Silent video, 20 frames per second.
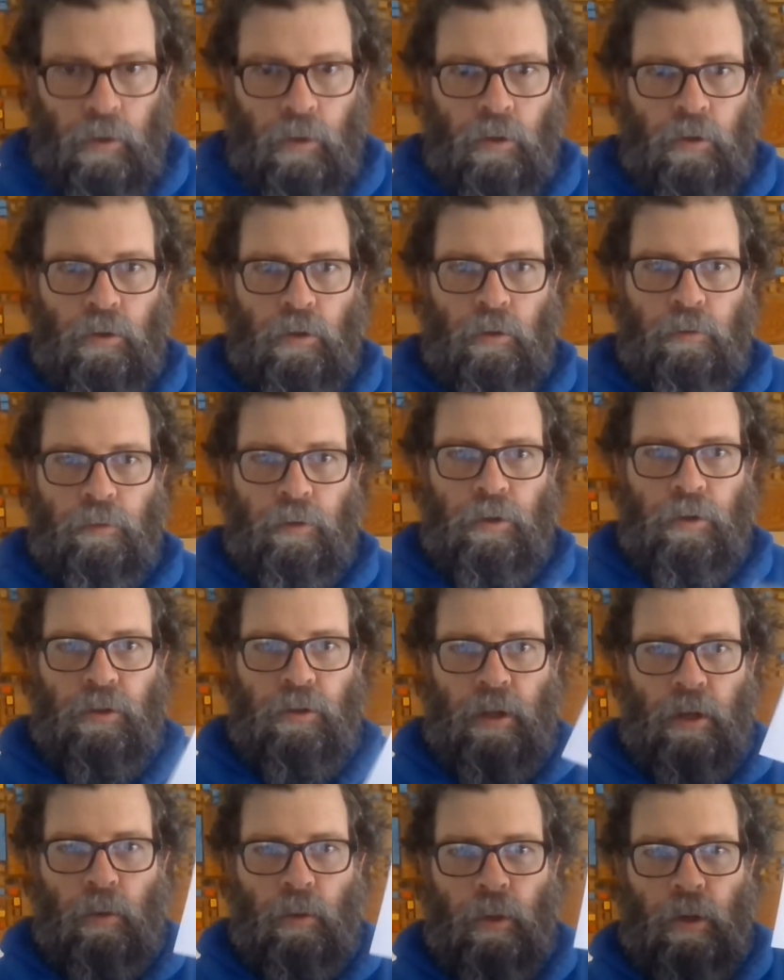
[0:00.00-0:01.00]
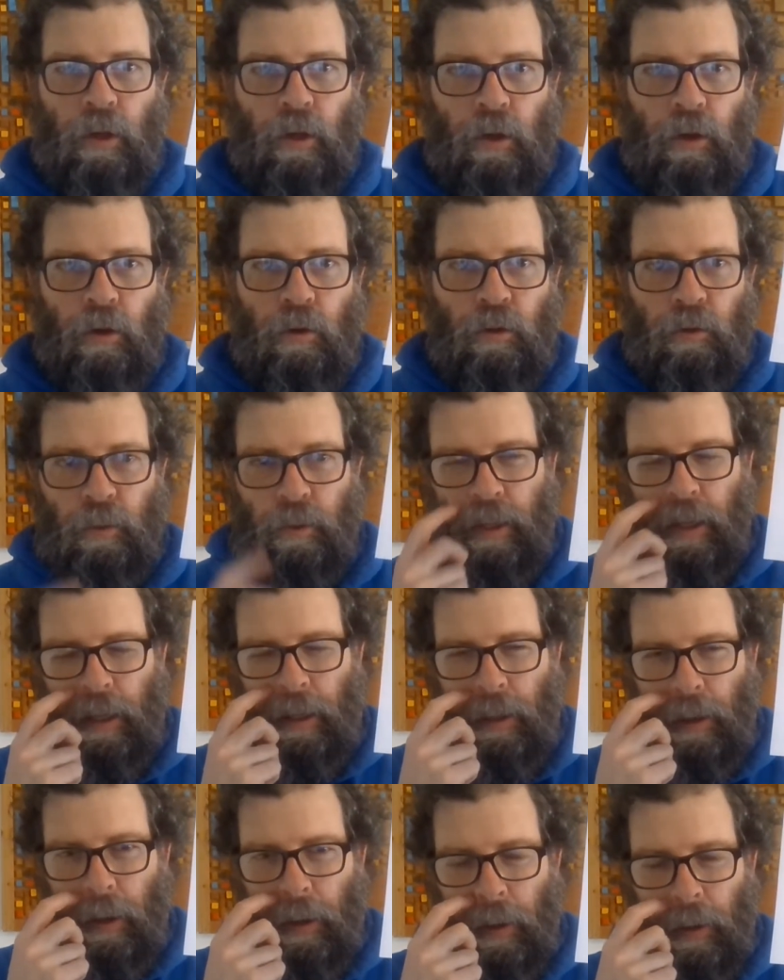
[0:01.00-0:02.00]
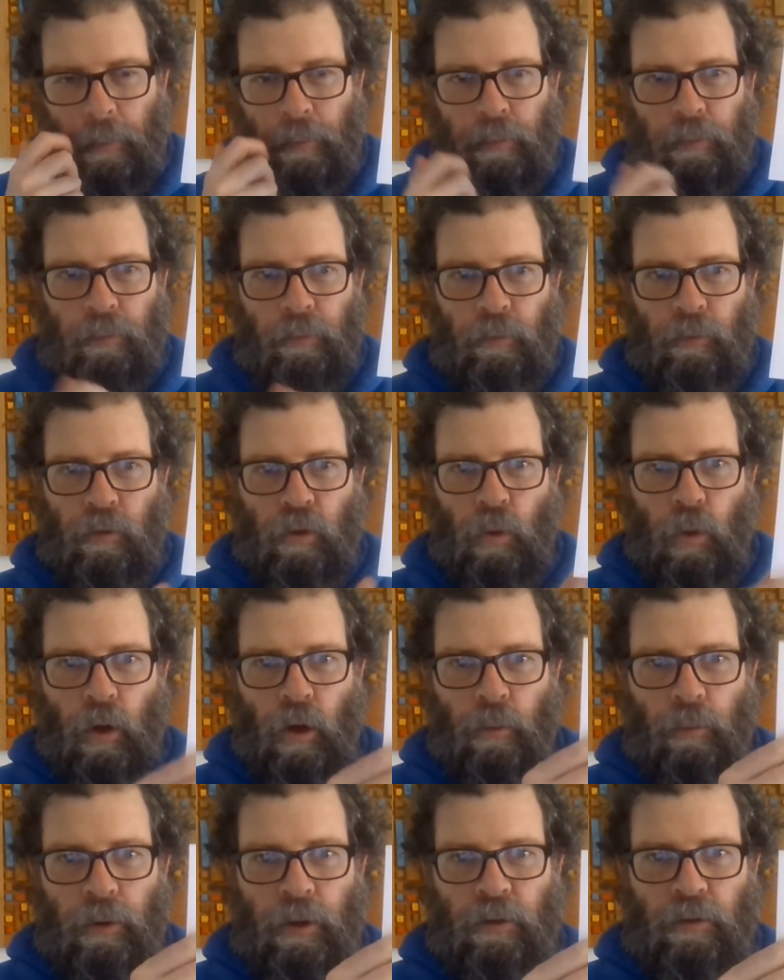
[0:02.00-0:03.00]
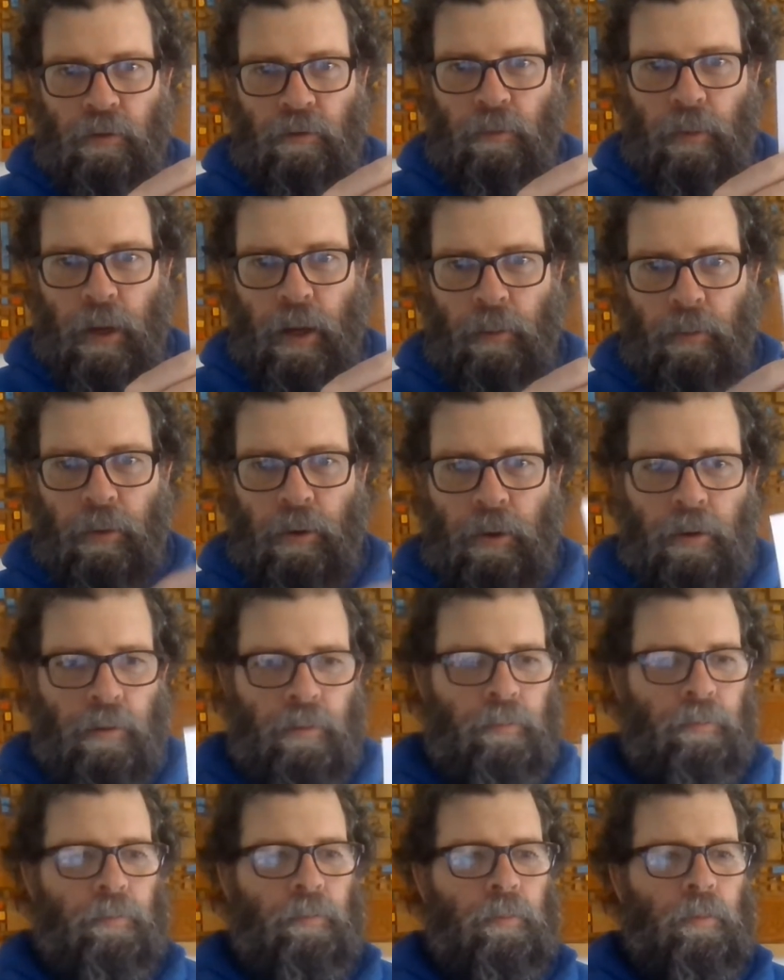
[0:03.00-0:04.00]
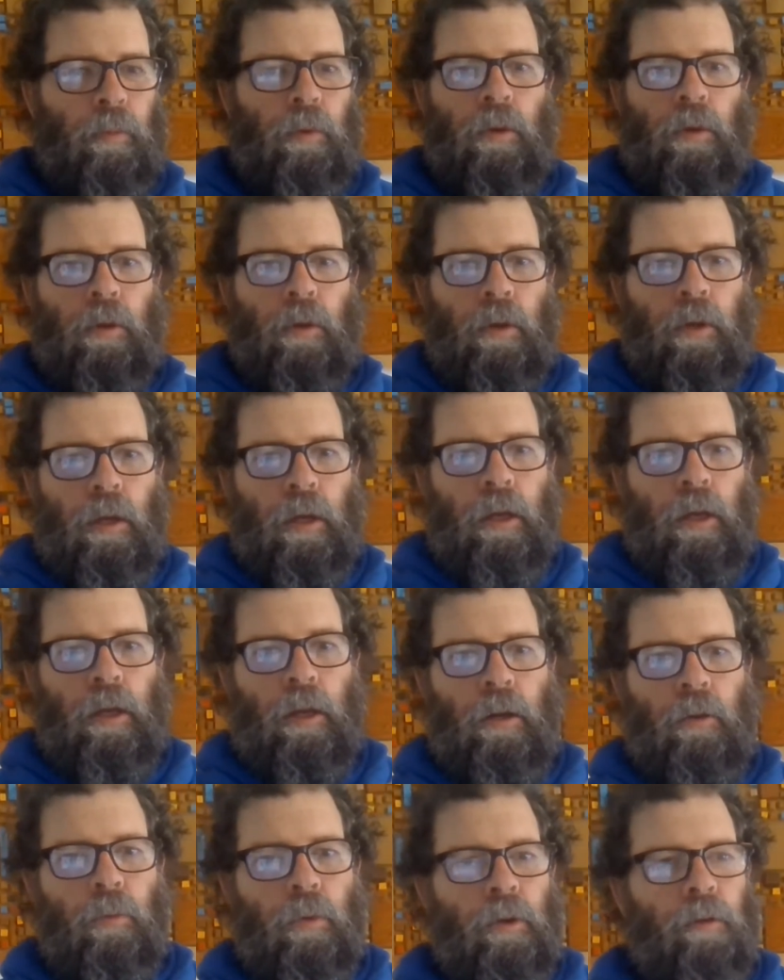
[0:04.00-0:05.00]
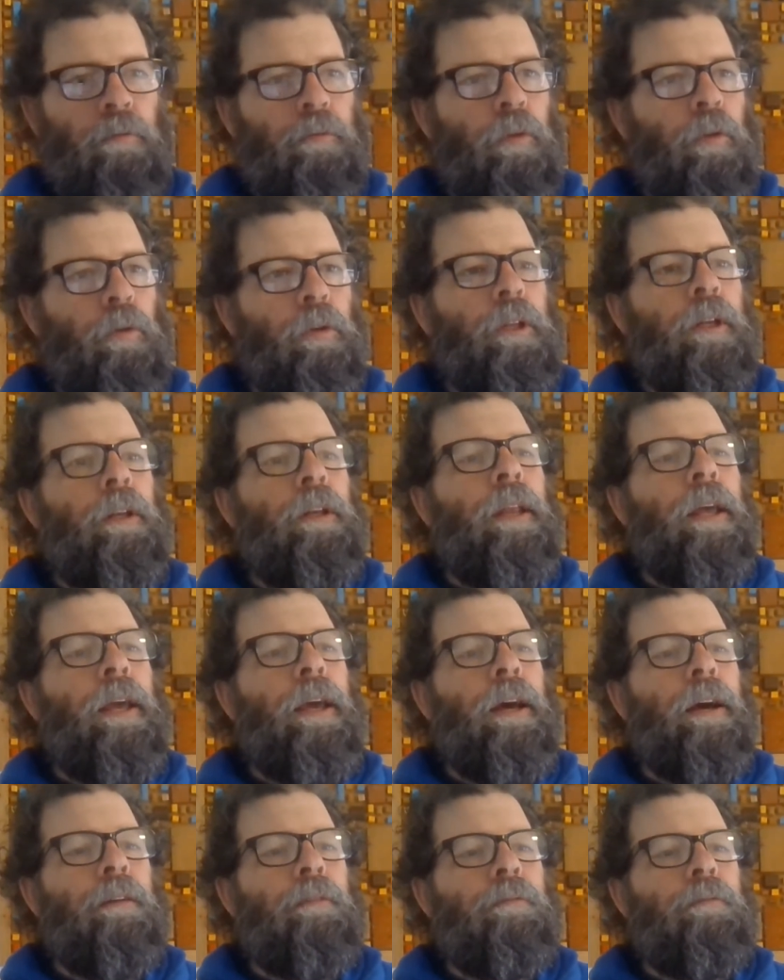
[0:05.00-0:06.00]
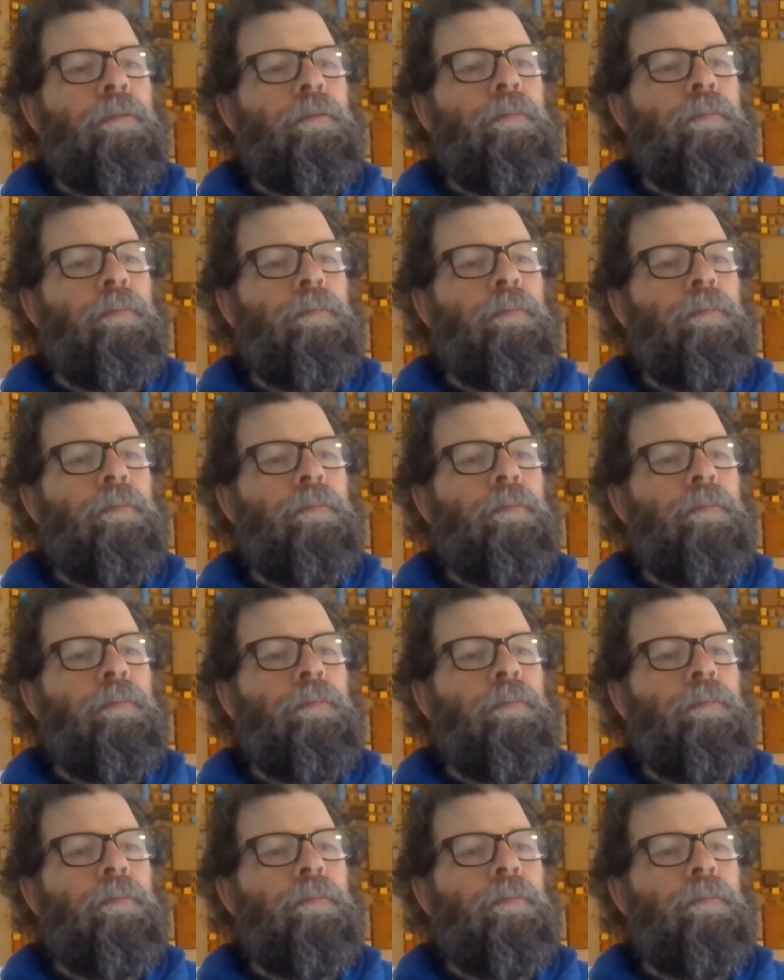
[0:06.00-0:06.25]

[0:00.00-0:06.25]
So first thing we do is we take our square piece of paper and we fold it in half.